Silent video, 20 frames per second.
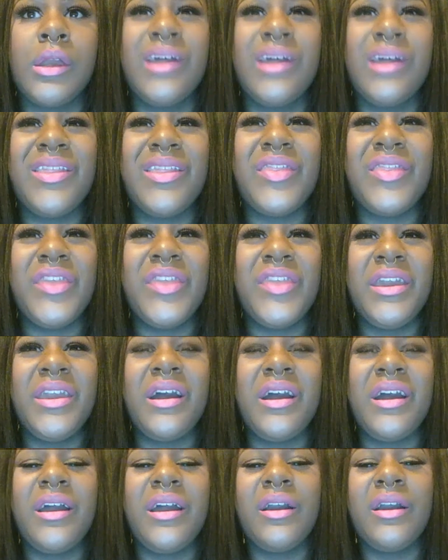I think I
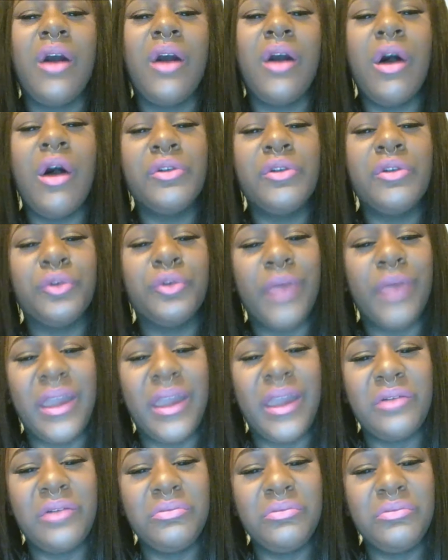had called
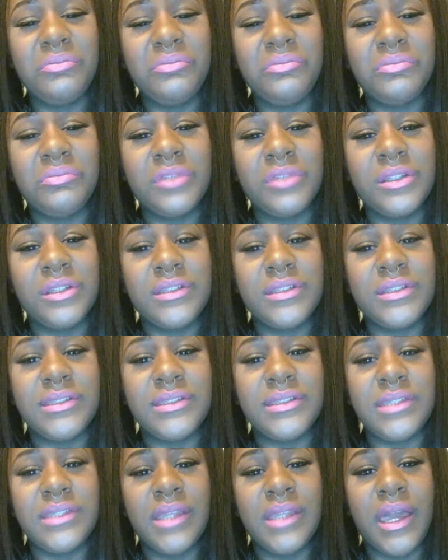around to
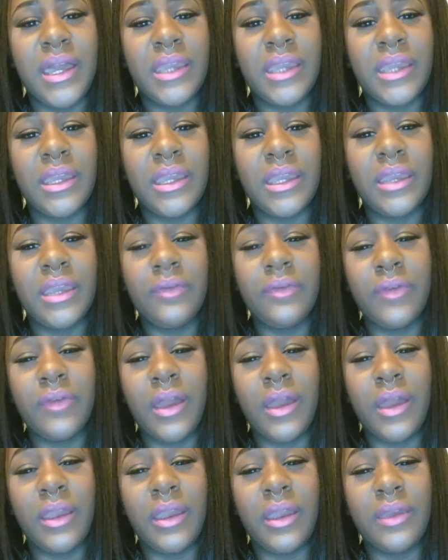see like if
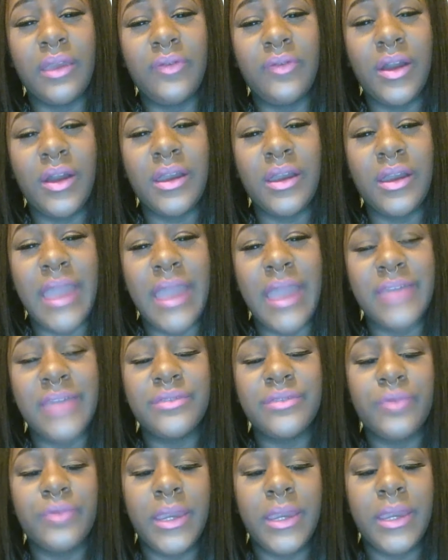I had to
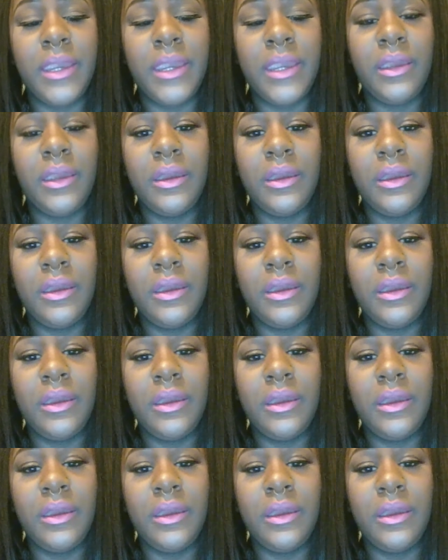wait